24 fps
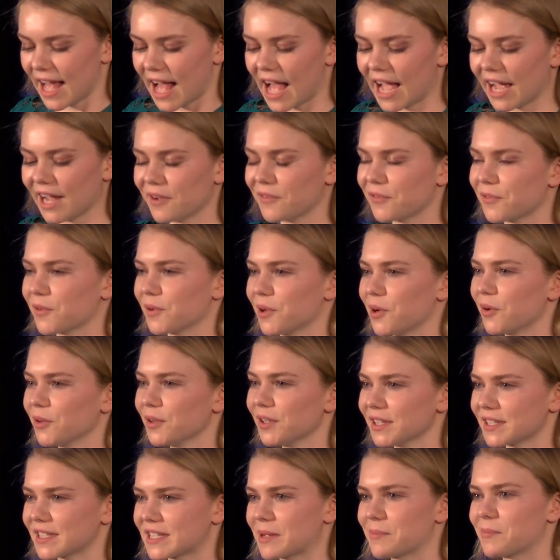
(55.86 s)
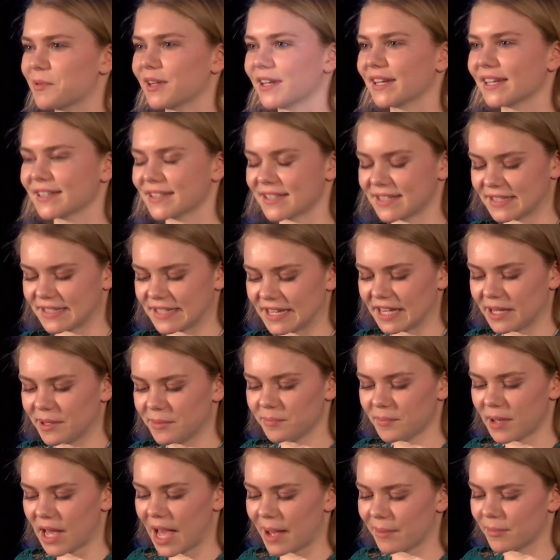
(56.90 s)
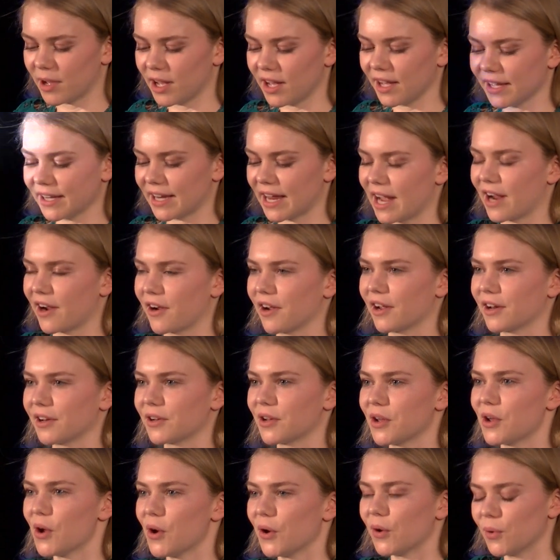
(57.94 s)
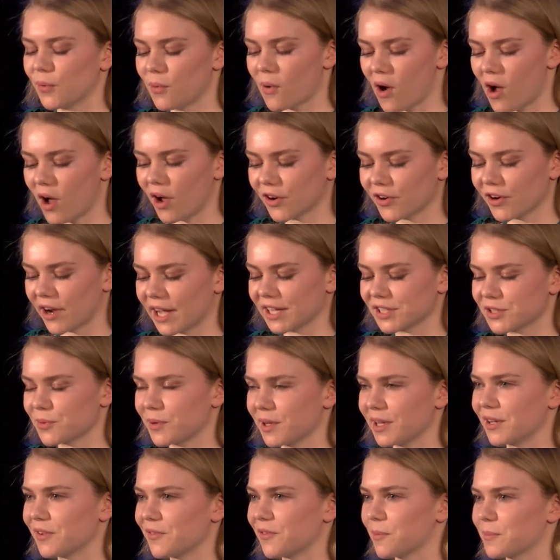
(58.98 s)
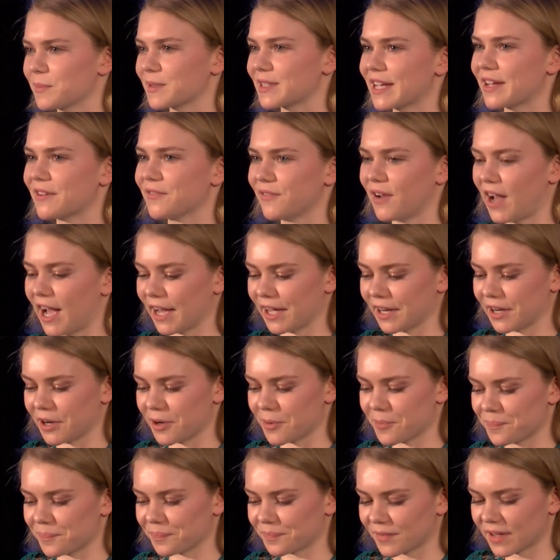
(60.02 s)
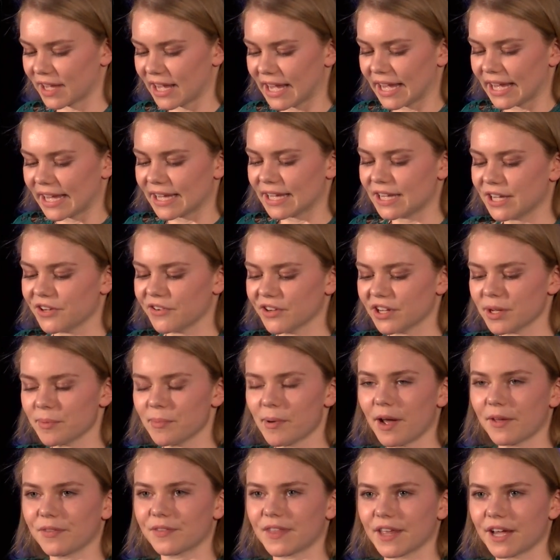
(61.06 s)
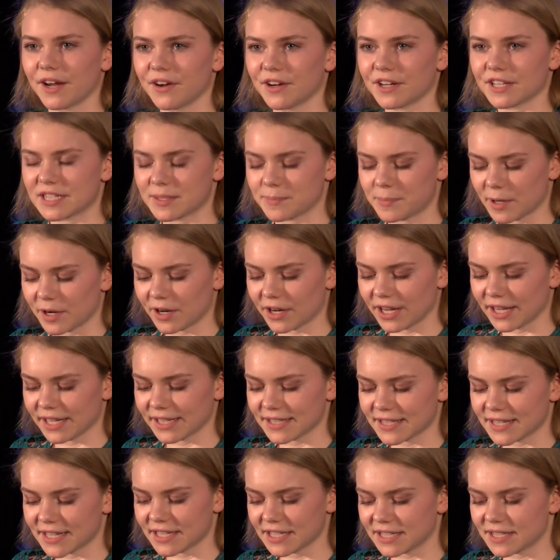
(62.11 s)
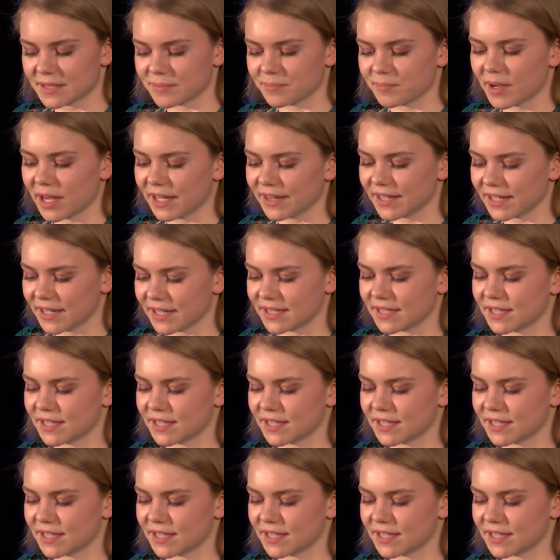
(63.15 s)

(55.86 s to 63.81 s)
I have three older siblings, Tim, Emma, and Aaron, who all graduated from St. Viator. Hearing about their experiences made the